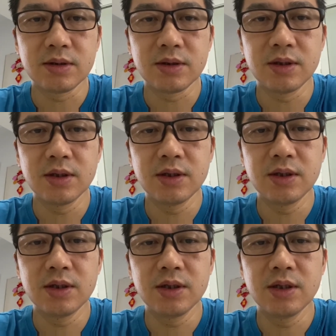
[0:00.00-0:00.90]

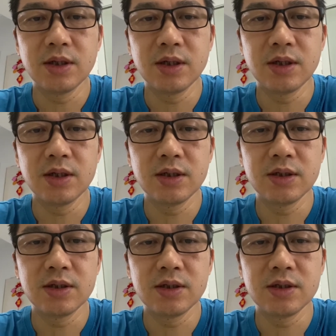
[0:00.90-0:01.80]
Okay,
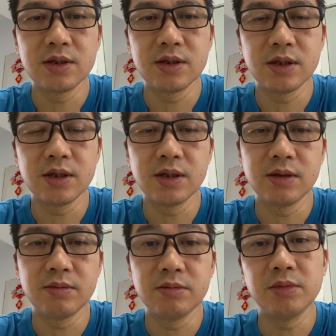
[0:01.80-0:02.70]
and and
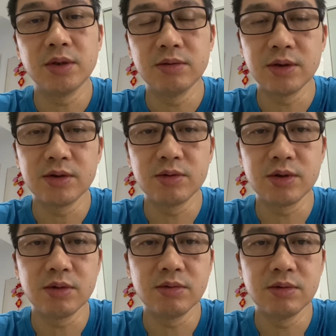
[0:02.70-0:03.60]
um, well, there's
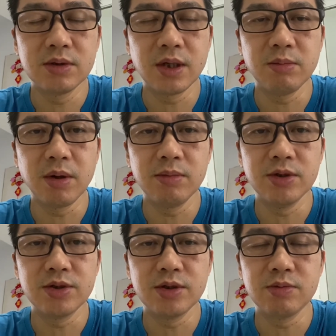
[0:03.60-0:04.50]
also day
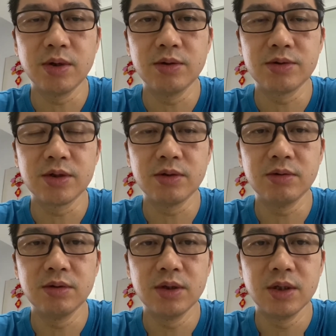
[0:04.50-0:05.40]
published as well, so
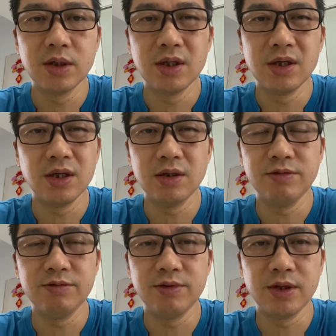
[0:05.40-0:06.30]
I
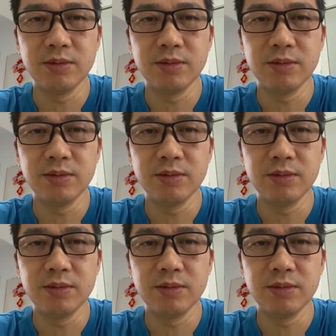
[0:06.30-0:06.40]
don't find that